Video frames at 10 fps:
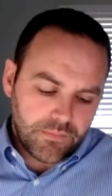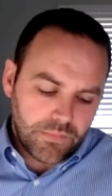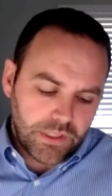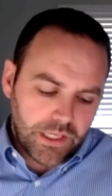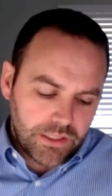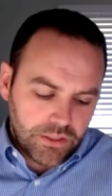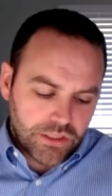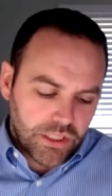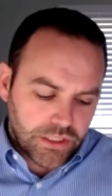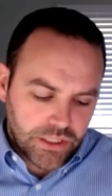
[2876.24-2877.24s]
uh, you
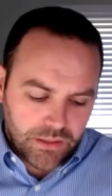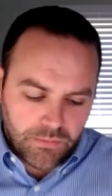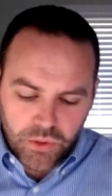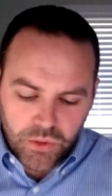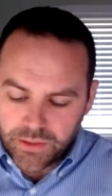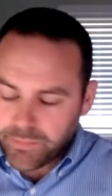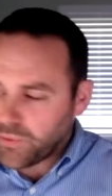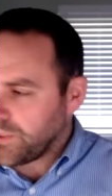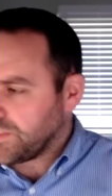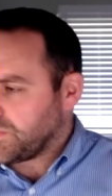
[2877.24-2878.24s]
touched on most of the
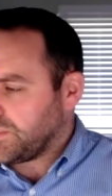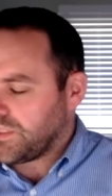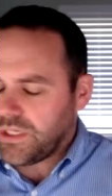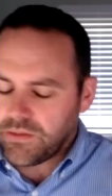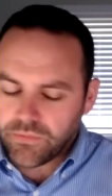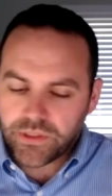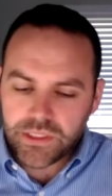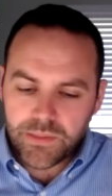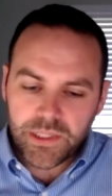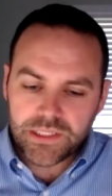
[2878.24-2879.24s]
points, which it really
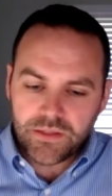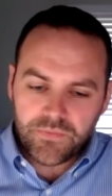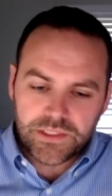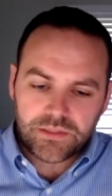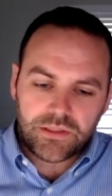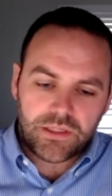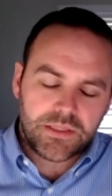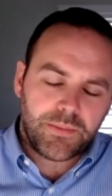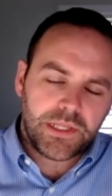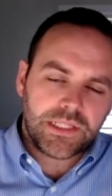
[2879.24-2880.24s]
depends on the facility. It
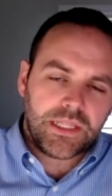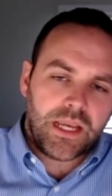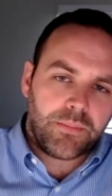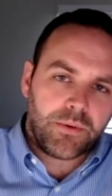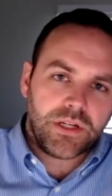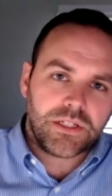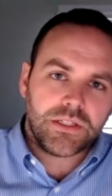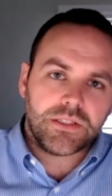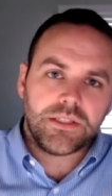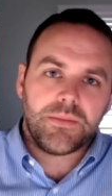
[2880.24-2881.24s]
depends on the
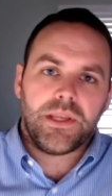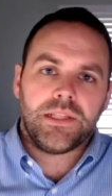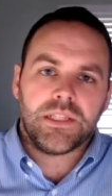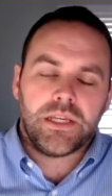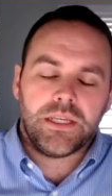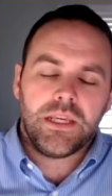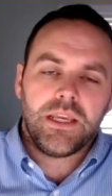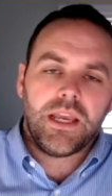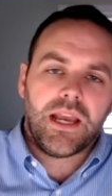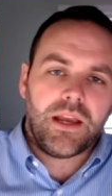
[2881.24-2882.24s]
operations. It depends on
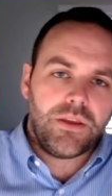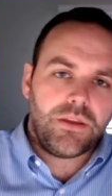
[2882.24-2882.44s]
how you